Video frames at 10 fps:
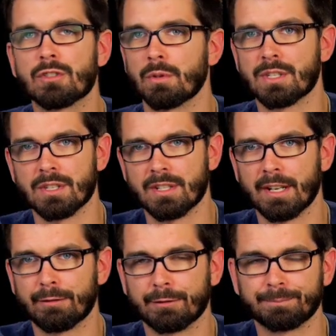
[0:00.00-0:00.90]
all sorts of
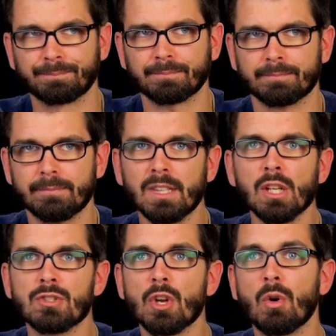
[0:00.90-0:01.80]
stuff.
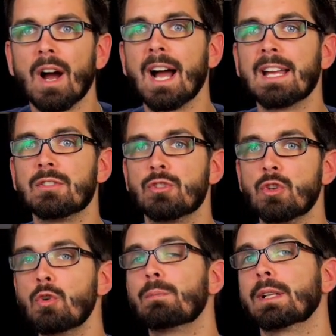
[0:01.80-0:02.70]
So I
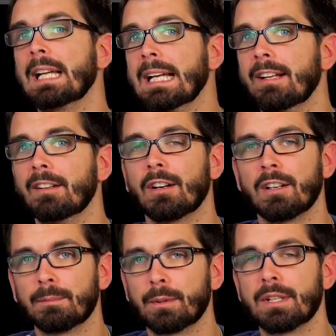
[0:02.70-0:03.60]
do plan
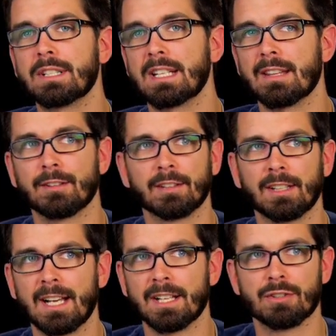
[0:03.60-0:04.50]
on putting together
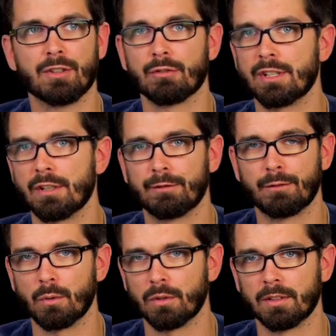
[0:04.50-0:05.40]
the last 3 or
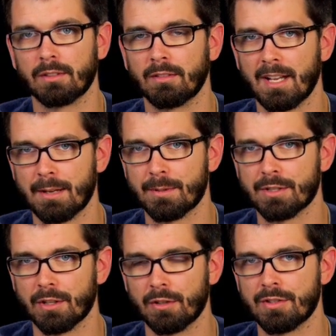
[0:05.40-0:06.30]
4
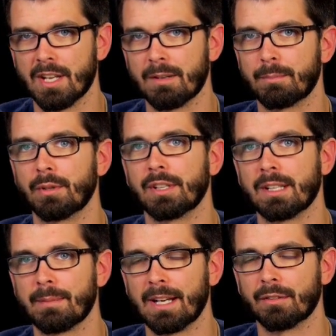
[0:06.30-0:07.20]
episodes and
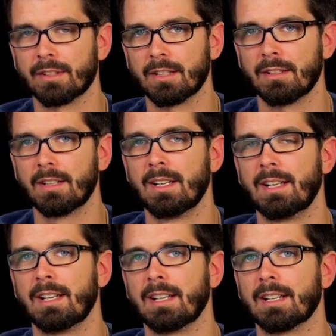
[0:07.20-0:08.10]
putting them out there.
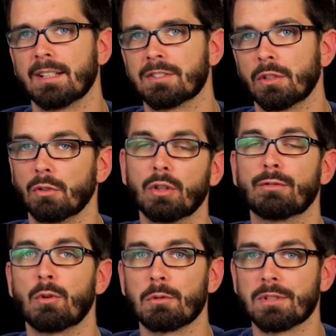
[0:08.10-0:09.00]
And so
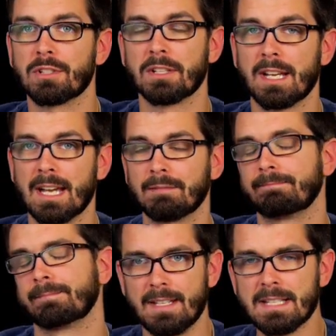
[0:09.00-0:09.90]
look forward to
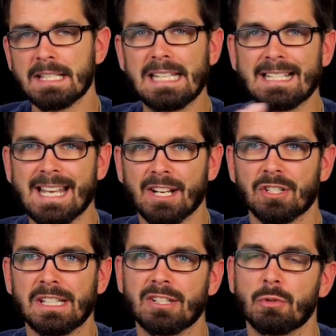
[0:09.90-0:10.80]
that. This leads
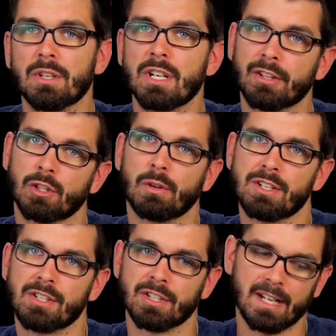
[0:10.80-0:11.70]
actually into another
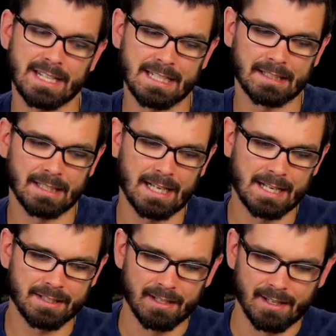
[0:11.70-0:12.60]
question that I get a
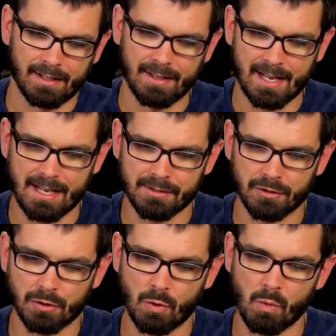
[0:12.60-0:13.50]
lot that
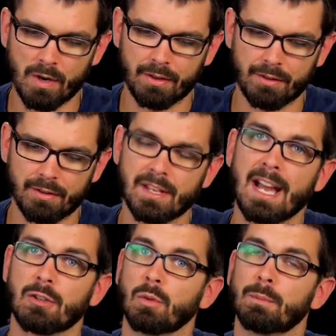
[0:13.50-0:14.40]
has to do with
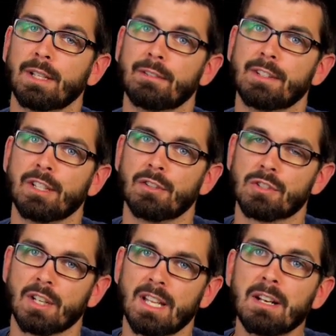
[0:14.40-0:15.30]
the actual play
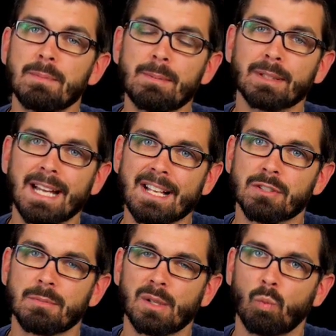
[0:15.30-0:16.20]
videos. A lot of people
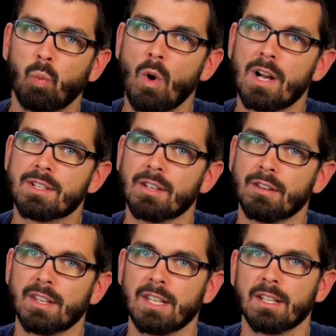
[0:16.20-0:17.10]
ask me what
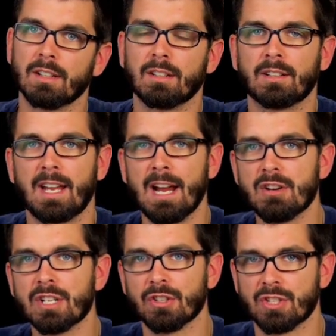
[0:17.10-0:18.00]
the
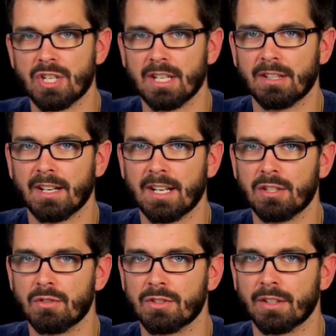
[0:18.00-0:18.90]
character sheet that
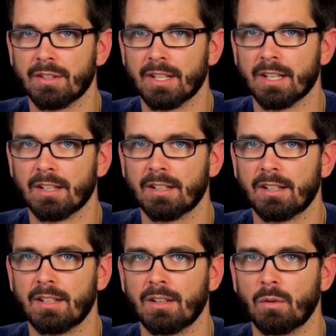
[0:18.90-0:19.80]
I use on
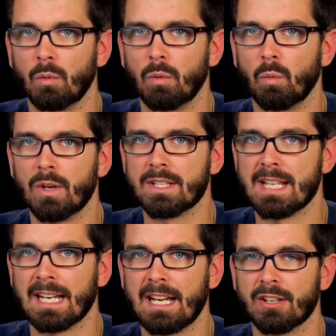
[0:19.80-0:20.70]
there, what
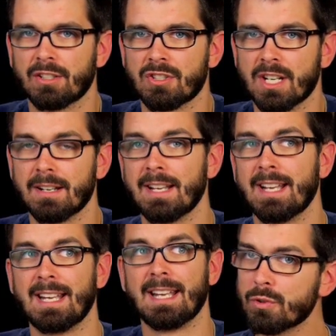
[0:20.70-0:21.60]
is that character sheet?
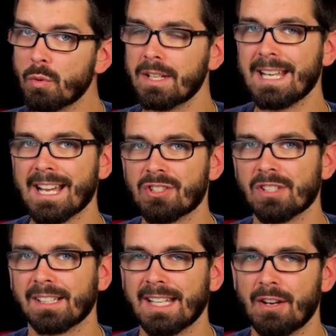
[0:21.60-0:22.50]
Roll20
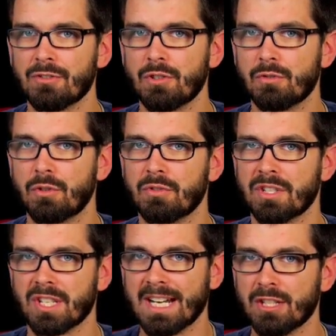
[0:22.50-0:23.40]
actually allows you
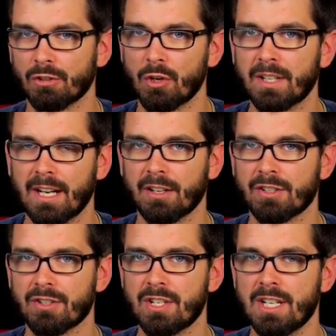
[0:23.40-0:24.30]
to design your own
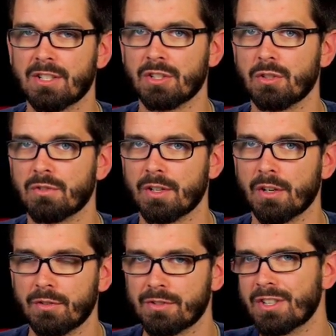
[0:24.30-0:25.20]
character sheets and
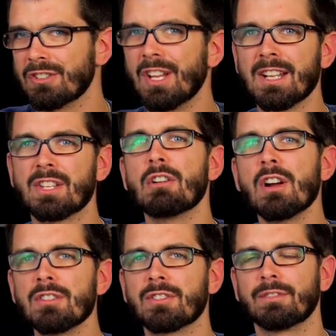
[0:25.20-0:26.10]
use those. There
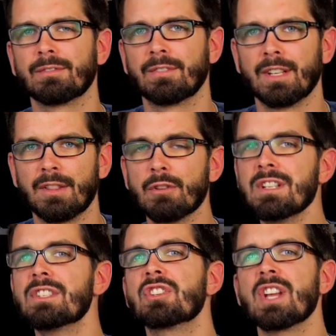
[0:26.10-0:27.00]

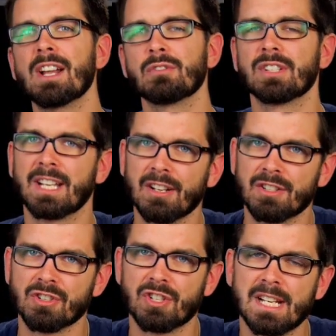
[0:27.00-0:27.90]
is a Shadowrun
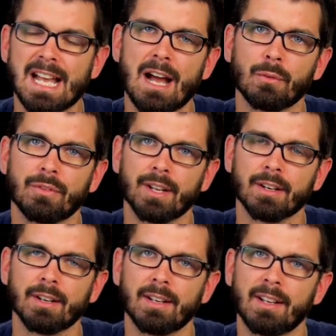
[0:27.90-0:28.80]
character sheet out
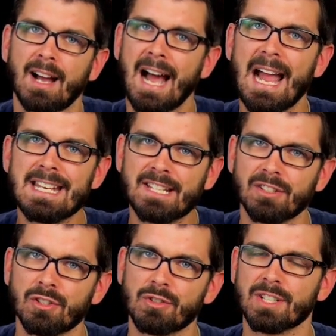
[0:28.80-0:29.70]
there. I
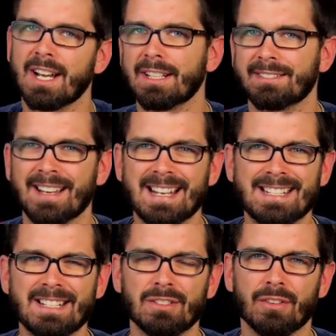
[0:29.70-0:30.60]
didn't use it.
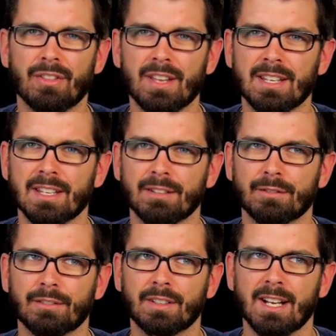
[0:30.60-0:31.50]
I didn't think
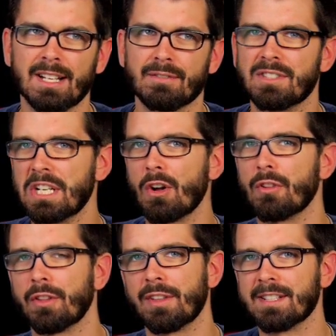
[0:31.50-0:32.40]
it kind of
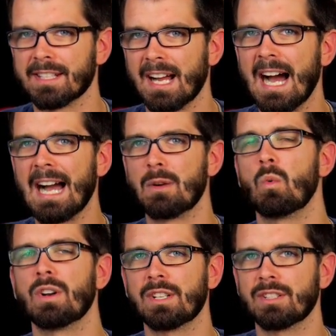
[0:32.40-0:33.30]
did all the things that
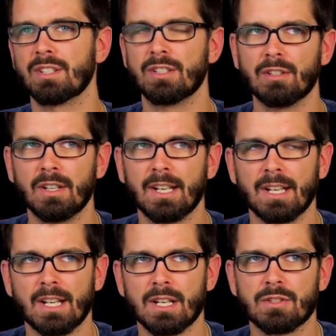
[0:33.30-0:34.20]
I wanted it to do.
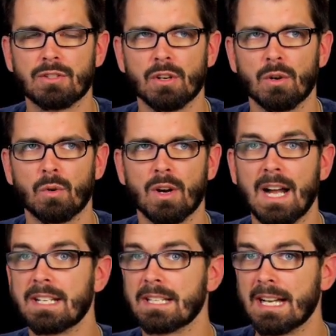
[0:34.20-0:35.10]

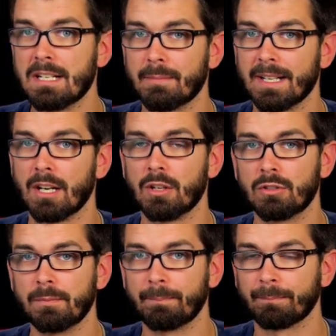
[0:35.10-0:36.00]
So I designed my
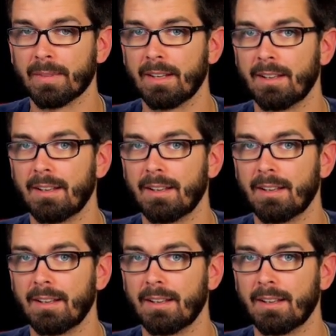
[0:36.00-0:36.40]
own,